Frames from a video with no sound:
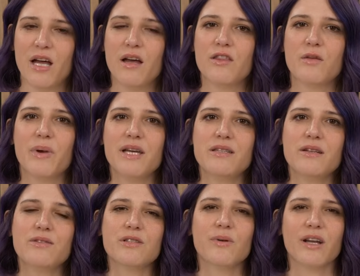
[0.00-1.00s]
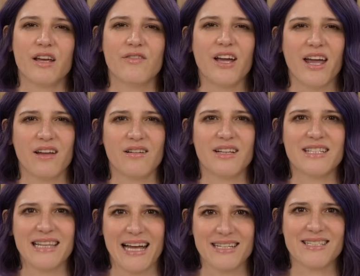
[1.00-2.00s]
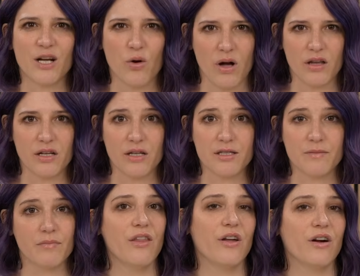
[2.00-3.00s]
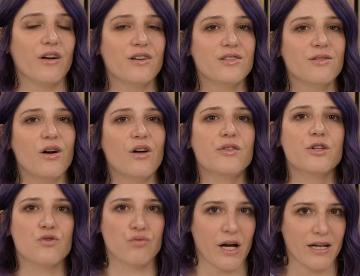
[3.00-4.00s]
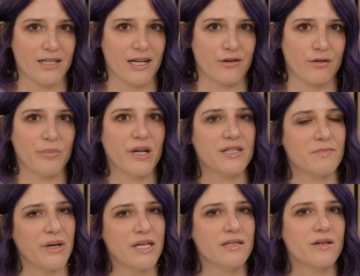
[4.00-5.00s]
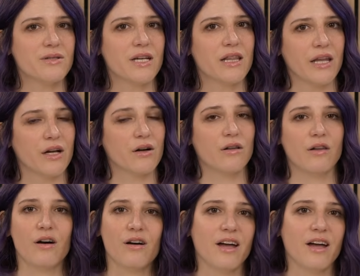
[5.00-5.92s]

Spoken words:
The base notes are what give a candle its lasting qualities. They are also called the dry down because base notes can linger long